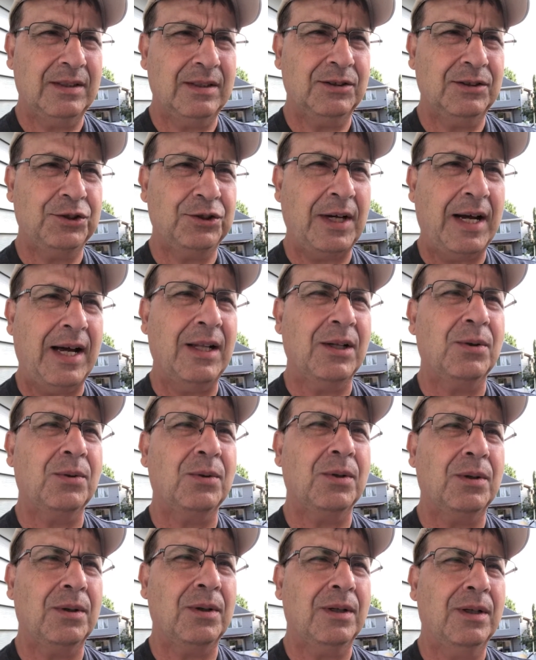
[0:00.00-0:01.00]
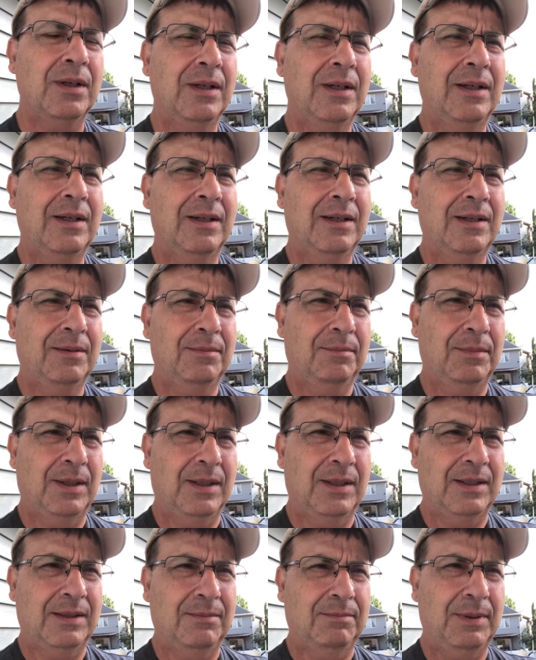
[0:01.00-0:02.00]
shallower
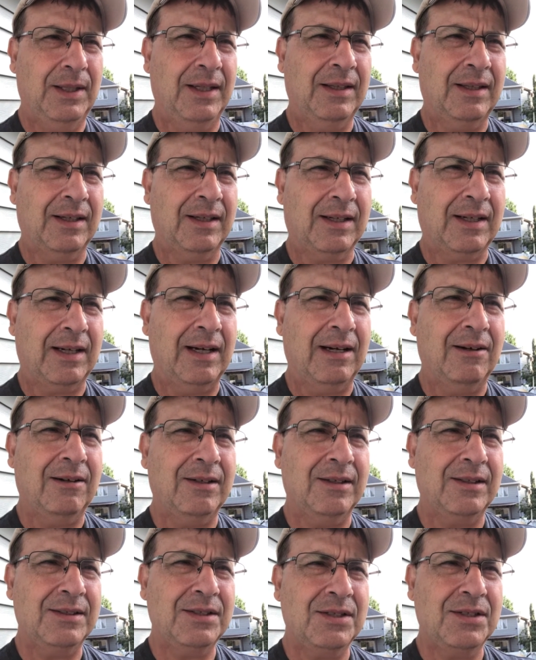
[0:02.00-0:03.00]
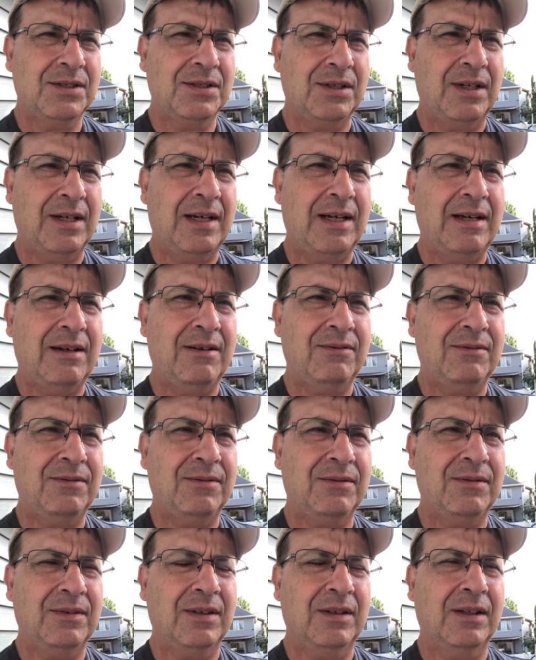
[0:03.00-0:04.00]
benthic areas, you have
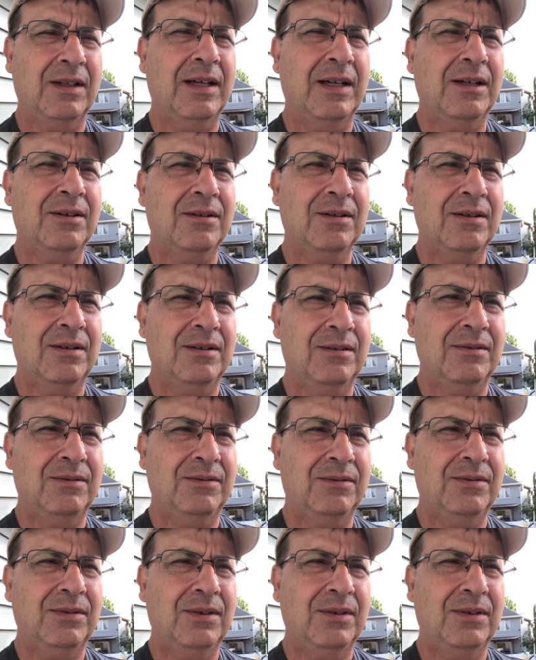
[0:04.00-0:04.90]
the layer of